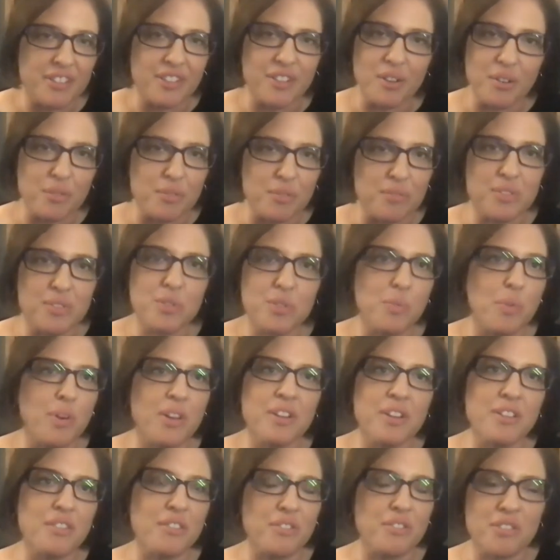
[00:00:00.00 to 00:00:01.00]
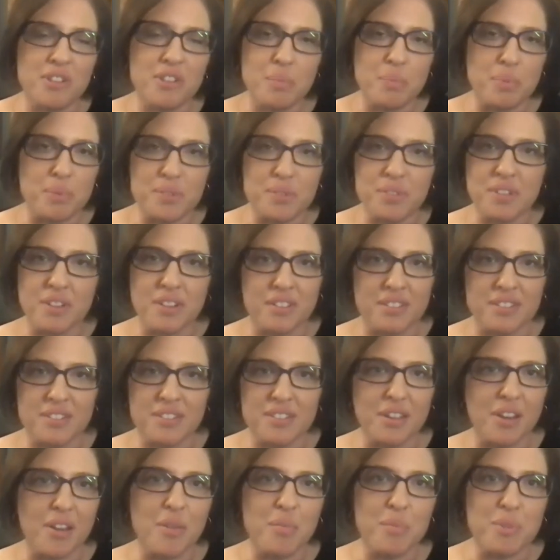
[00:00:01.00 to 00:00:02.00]
you know, 20, 30% of the
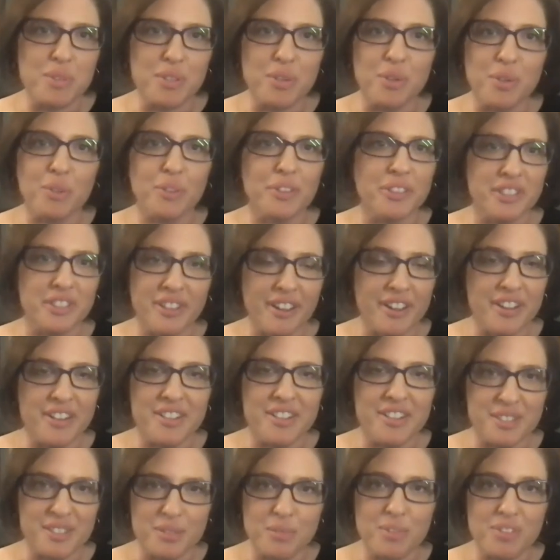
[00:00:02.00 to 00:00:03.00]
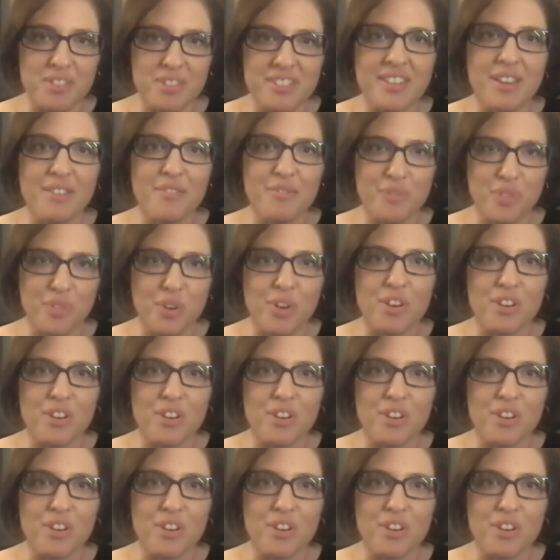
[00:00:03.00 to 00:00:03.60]
time in the early 90s. It wasn't that